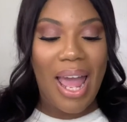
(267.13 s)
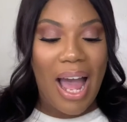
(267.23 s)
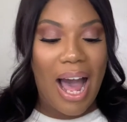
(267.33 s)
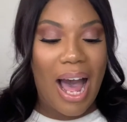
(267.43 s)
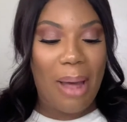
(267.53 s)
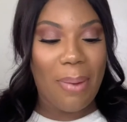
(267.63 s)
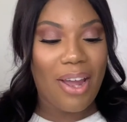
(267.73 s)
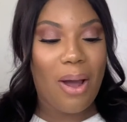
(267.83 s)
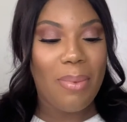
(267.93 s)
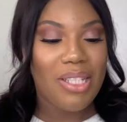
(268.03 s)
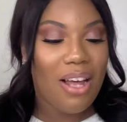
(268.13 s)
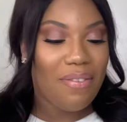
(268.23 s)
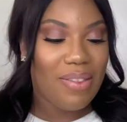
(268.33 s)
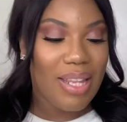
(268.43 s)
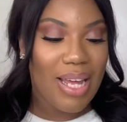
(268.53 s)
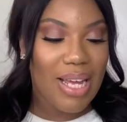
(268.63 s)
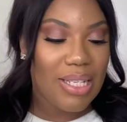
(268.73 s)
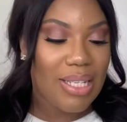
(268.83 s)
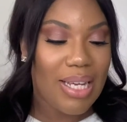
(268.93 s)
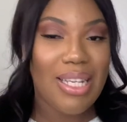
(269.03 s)
Um, I got myself
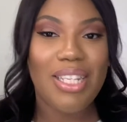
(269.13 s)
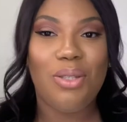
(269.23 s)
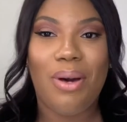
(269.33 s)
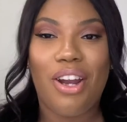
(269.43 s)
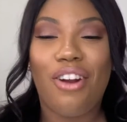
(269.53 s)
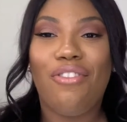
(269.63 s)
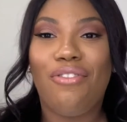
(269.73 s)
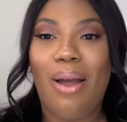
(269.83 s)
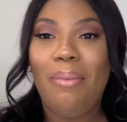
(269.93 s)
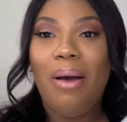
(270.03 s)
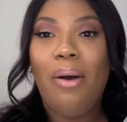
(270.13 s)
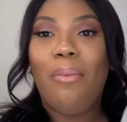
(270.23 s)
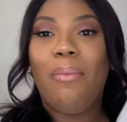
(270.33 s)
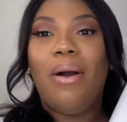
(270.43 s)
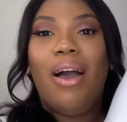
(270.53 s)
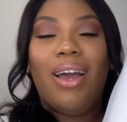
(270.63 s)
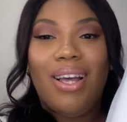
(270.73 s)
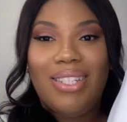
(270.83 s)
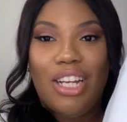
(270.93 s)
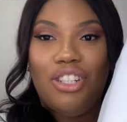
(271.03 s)
this sweater from
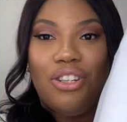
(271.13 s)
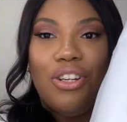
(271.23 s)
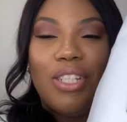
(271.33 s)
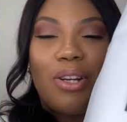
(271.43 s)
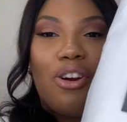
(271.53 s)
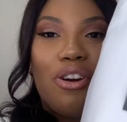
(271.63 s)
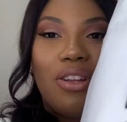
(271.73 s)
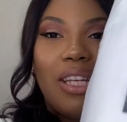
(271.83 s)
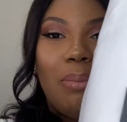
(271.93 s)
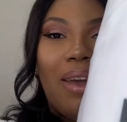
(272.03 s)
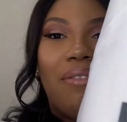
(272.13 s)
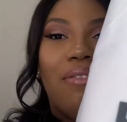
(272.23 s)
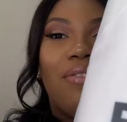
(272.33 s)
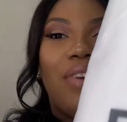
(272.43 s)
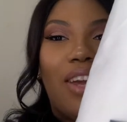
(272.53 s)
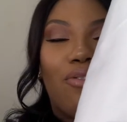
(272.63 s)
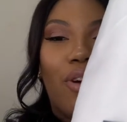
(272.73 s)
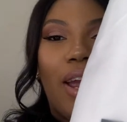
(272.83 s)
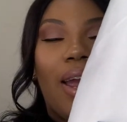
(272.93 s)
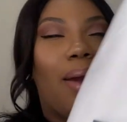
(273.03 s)
Essentials. Currently my
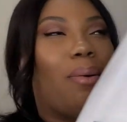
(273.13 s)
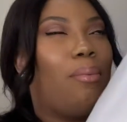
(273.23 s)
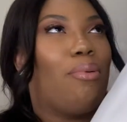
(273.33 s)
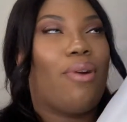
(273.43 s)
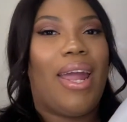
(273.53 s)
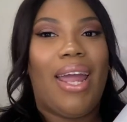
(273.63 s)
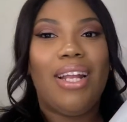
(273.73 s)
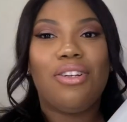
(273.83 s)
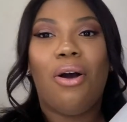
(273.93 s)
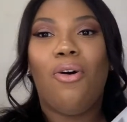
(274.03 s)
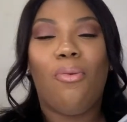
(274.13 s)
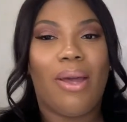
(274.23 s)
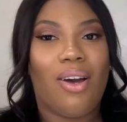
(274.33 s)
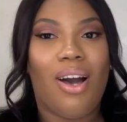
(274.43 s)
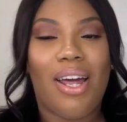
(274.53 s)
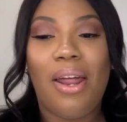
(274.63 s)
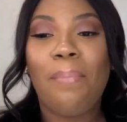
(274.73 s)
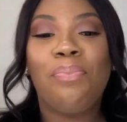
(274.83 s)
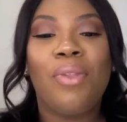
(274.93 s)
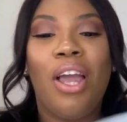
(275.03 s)
favorite brand. Oh my God.
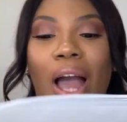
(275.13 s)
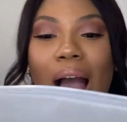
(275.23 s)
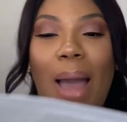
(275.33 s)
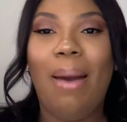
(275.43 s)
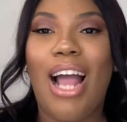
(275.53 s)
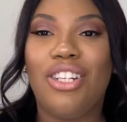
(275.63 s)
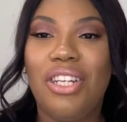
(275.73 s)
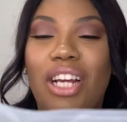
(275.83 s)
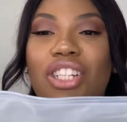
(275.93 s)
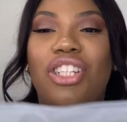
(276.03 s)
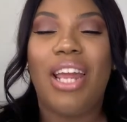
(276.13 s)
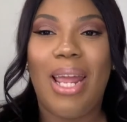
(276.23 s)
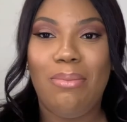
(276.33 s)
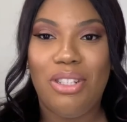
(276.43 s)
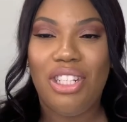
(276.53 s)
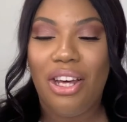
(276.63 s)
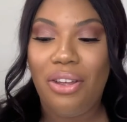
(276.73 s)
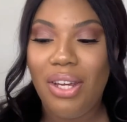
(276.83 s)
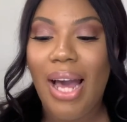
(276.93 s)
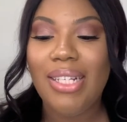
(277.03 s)
I'm actually ashamed to tell
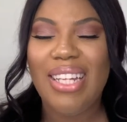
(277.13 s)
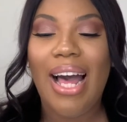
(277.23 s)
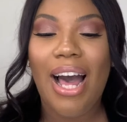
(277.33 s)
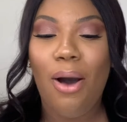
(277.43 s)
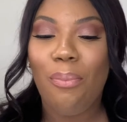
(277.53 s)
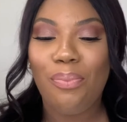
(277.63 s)
you guys how